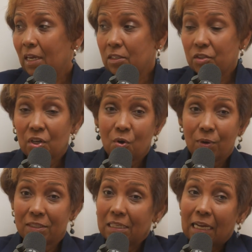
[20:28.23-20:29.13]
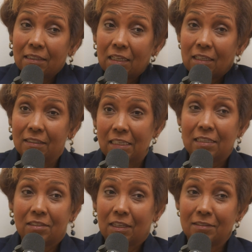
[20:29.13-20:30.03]
And so it's not that
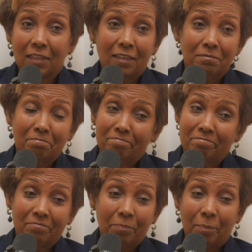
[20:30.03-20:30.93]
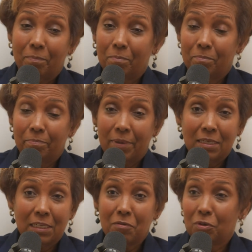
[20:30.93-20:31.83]
NSA is not
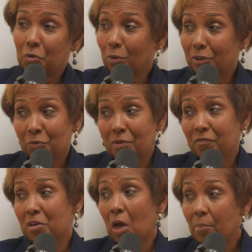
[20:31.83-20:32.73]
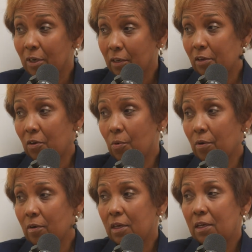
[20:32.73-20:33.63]
beating down the doors, doing phenomenally good
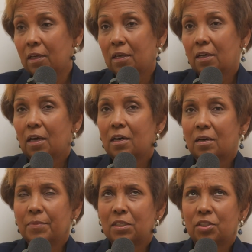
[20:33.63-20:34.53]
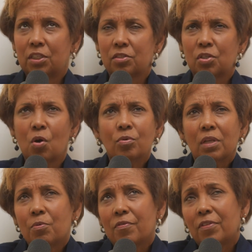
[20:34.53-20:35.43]
work. It's just
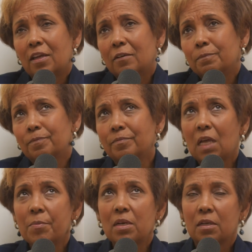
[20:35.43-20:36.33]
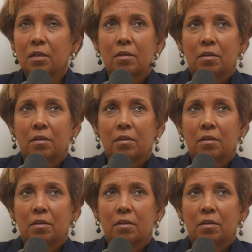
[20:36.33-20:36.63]
only within, I mean,